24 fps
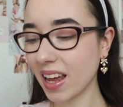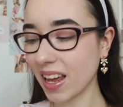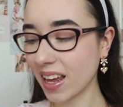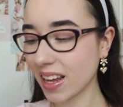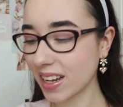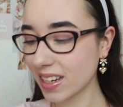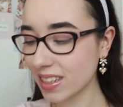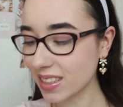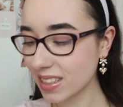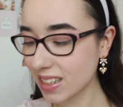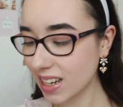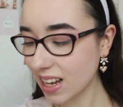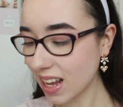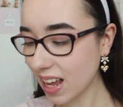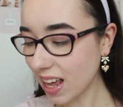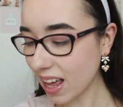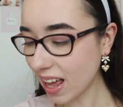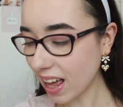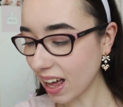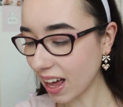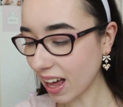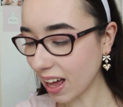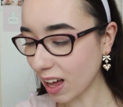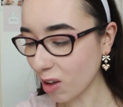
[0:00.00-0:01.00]
And
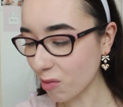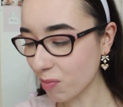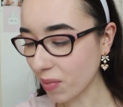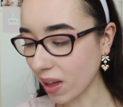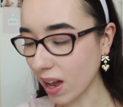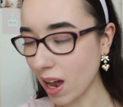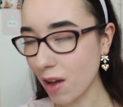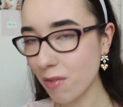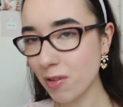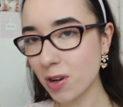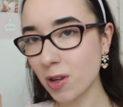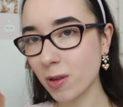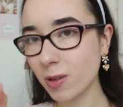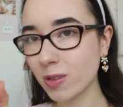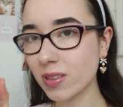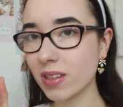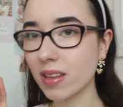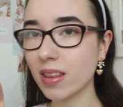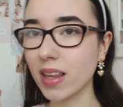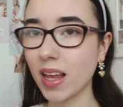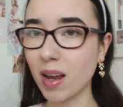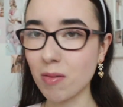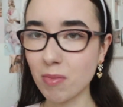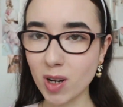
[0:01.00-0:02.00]
I haven't used
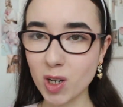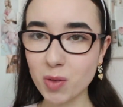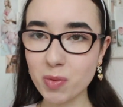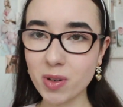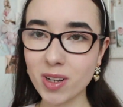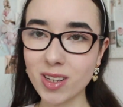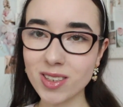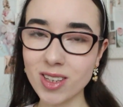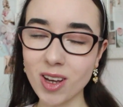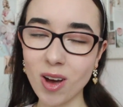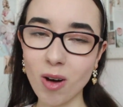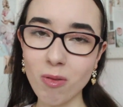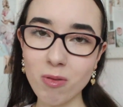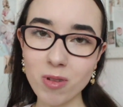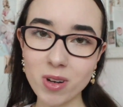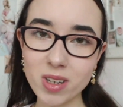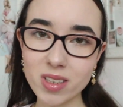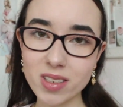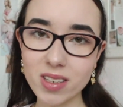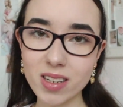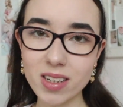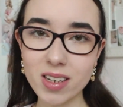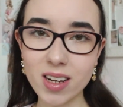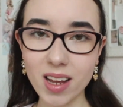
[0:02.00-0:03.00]
it that much because I
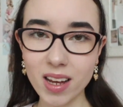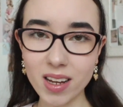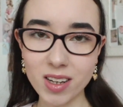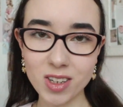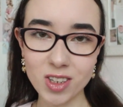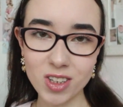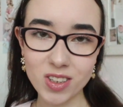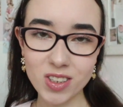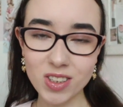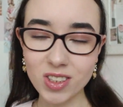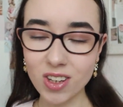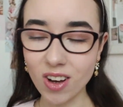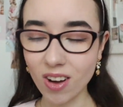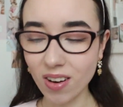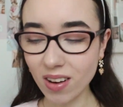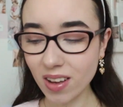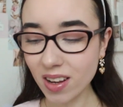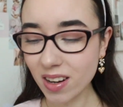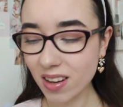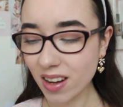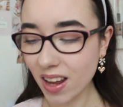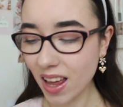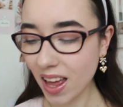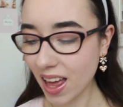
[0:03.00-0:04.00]
obviously like just got
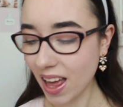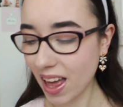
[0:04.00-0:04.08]
it.